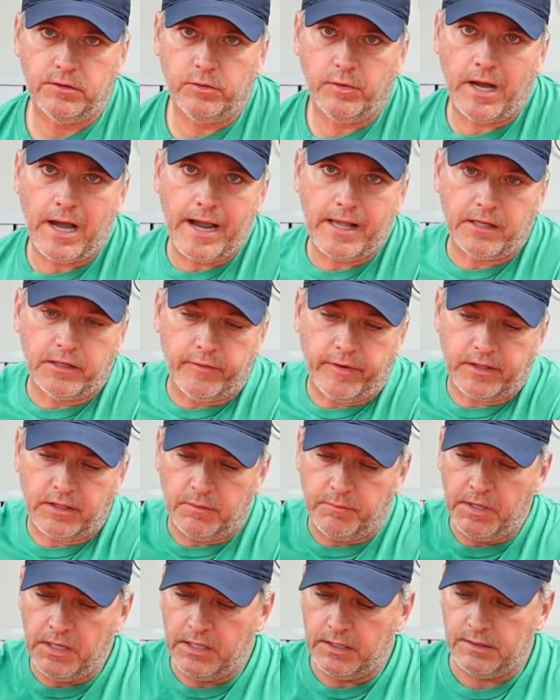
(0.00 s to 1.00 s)
do highly
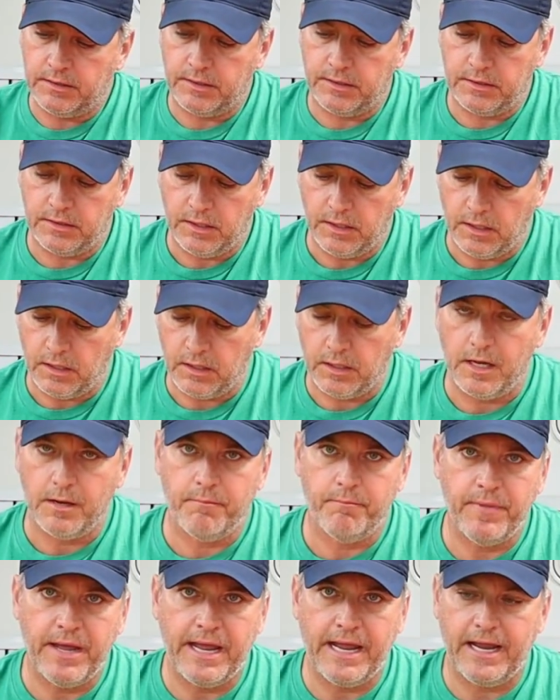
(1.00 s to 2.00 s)
recommend a
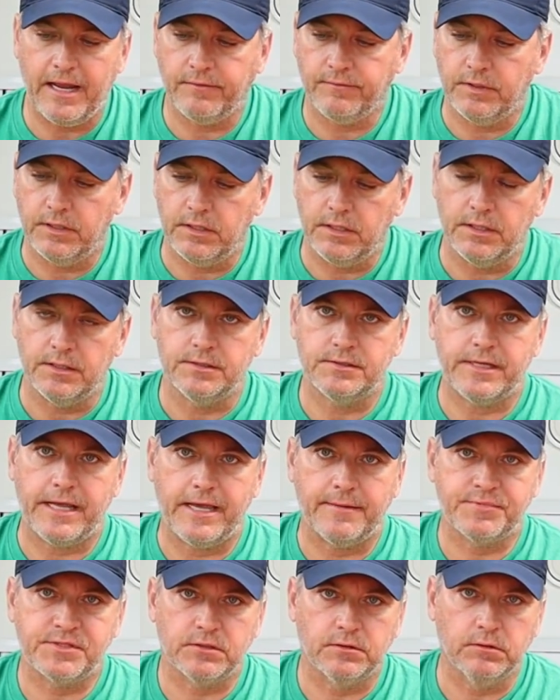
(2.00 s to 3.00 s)
bag that is
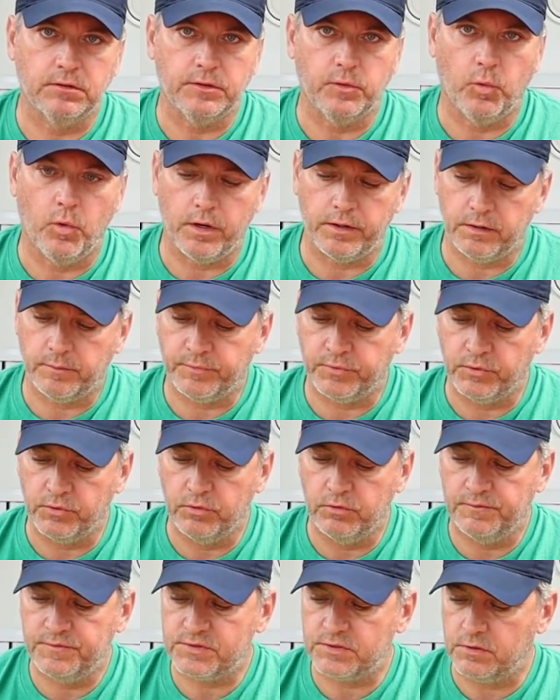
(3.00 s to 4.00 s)
absolutely
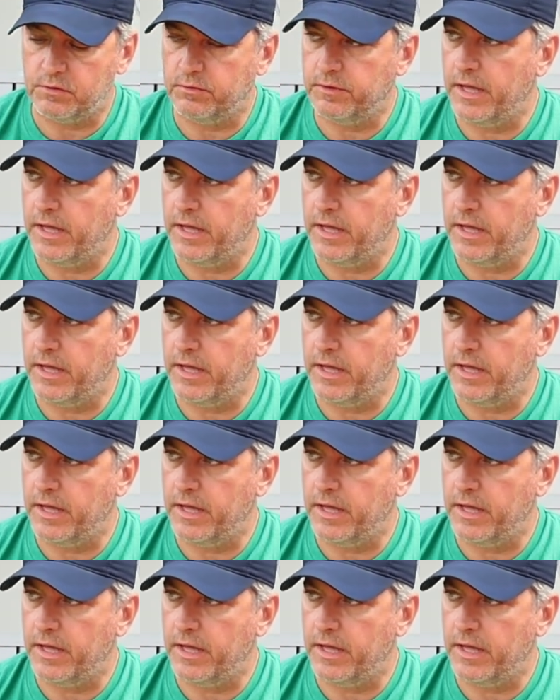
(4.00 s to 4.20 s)
waterproof, so